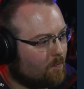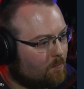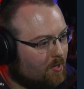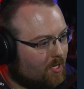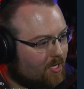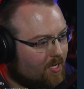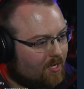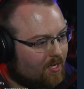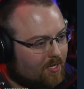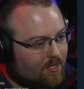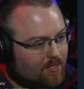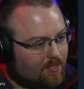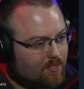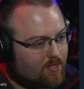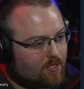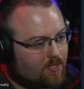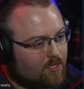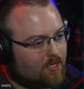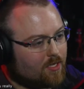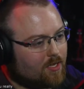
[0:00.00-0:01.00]

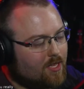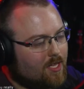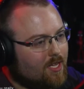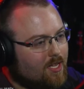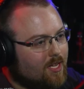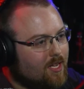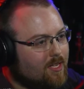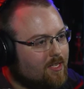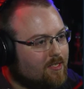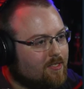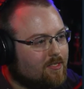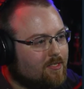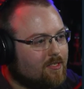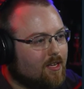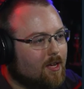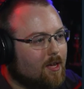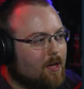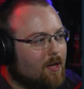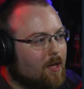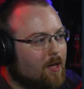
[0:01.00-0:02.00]
Because the thing is,
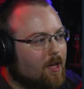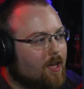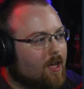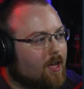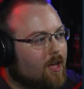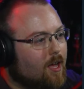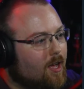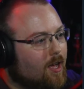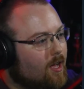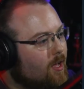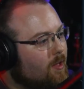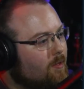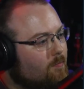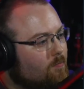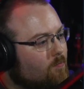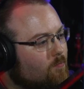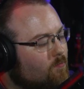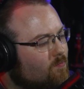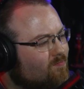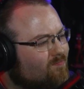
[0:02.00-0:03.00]
the
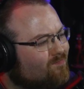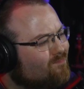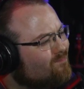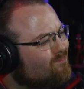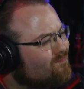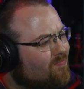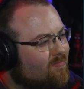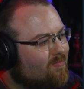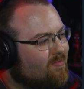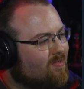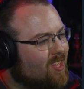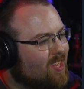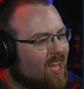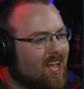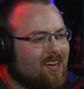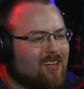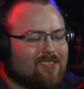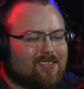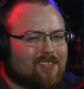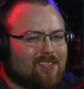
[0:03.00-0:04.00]

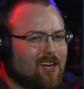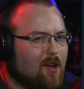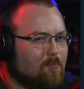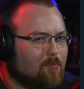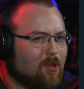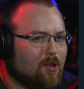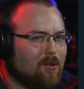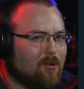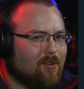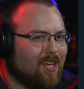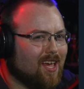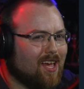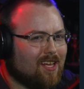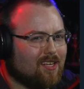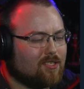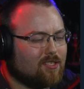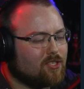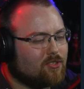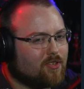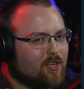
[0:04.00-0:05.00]
guy doesn't upload and he
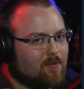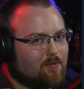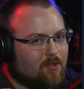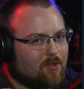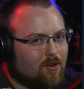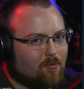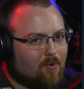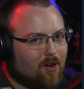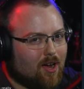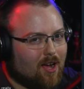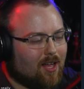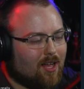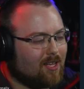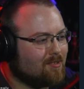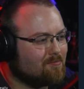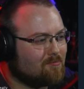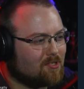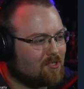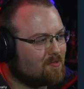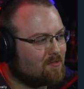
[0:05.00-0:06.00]
hadn't streamed in a while. I
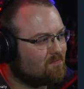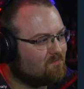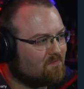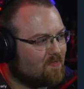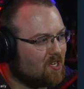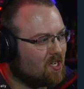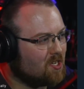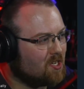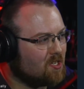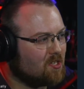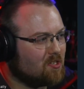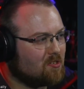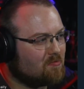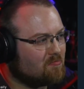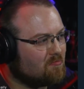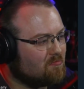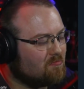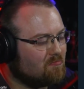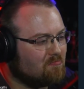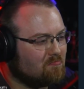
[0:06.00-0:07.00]
just
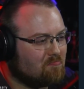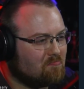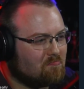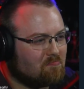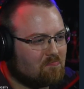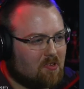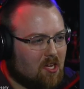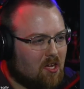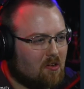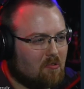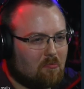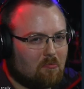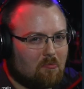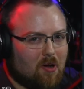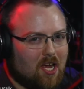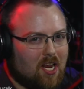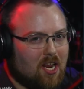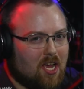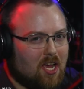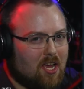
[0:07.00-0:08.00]
figured, you know,
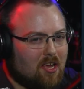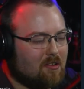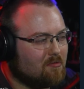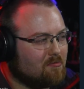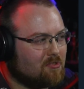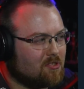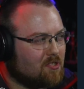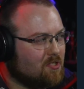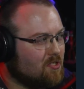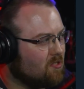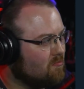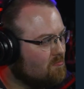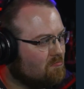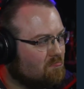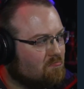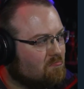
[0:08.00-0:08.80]
why not just